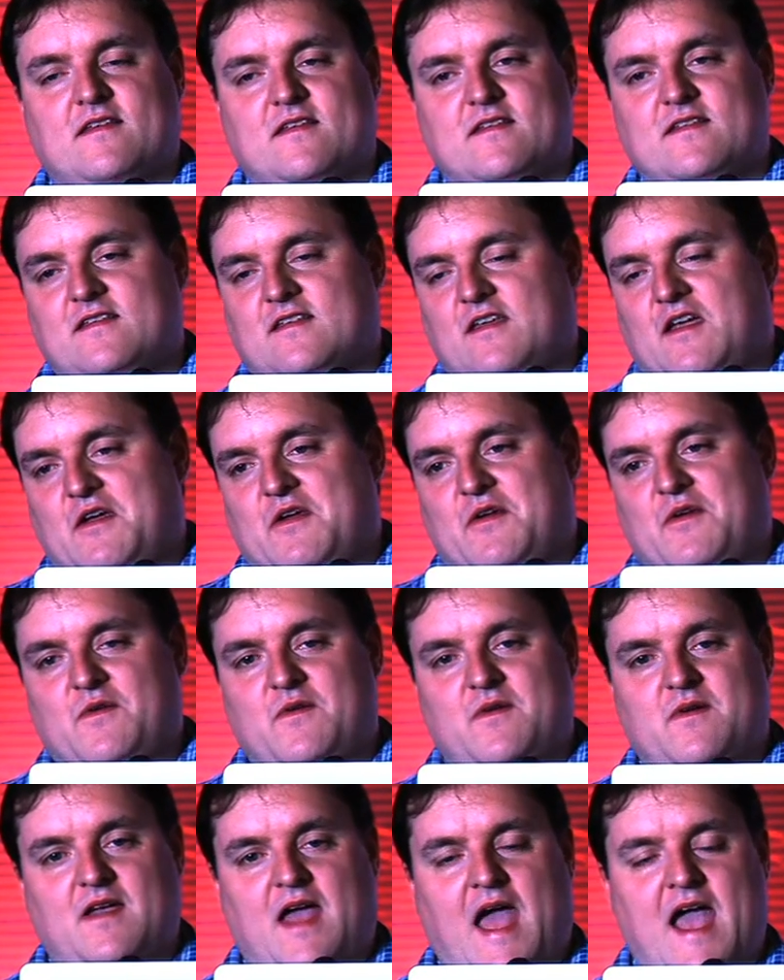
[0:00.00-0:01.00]
And so
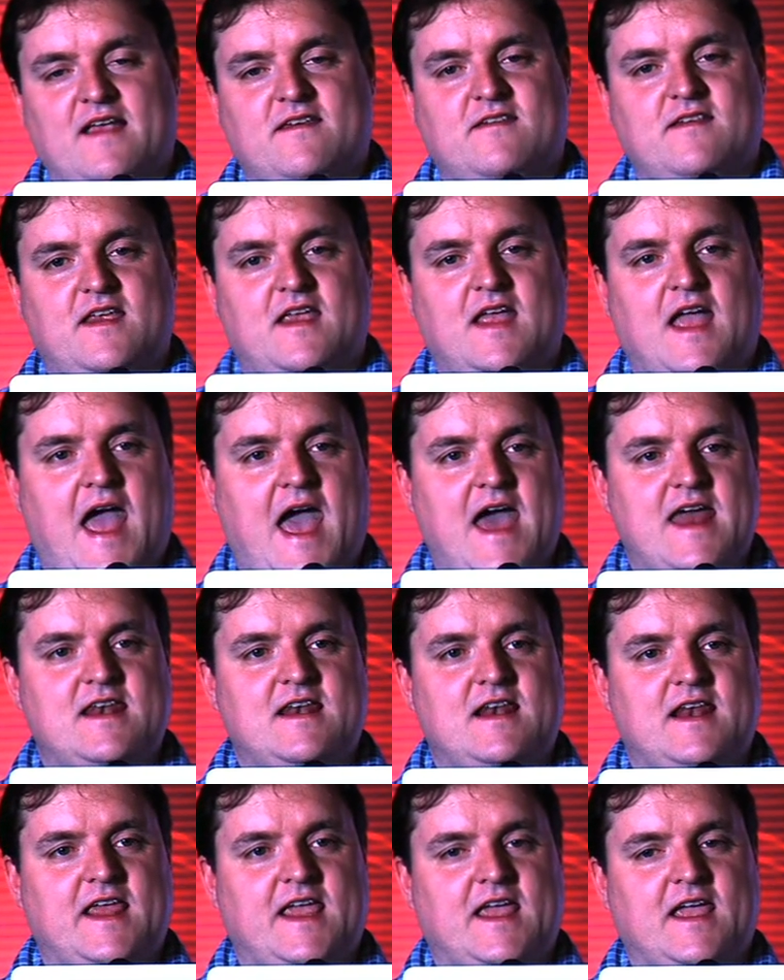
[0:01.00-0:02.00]
actually
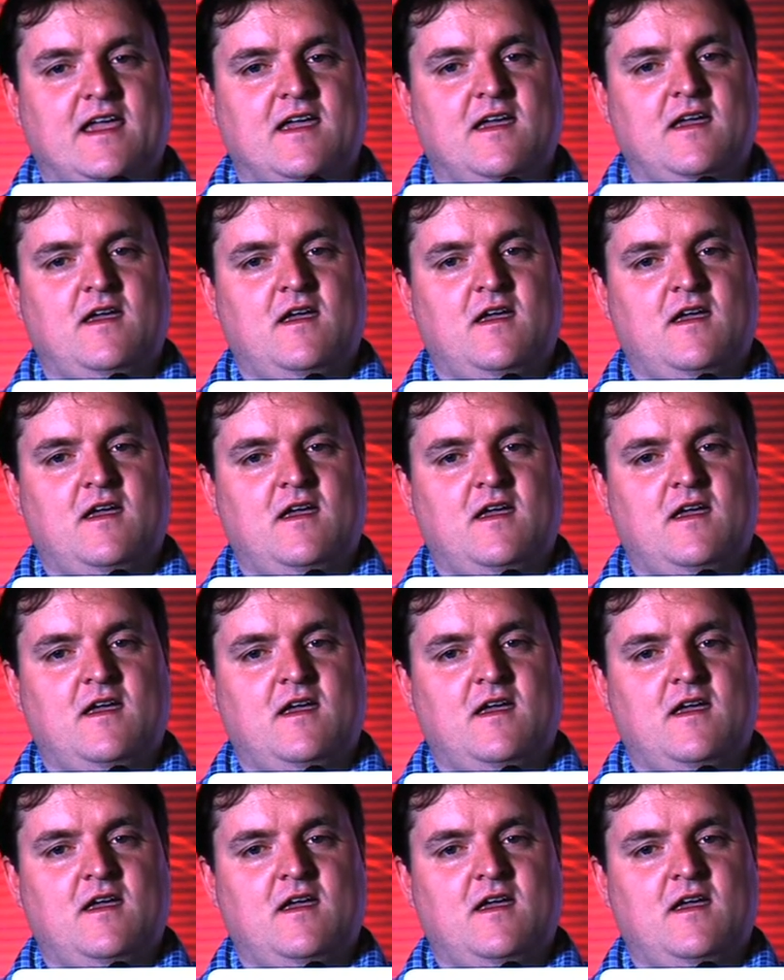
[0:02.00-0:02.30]
handling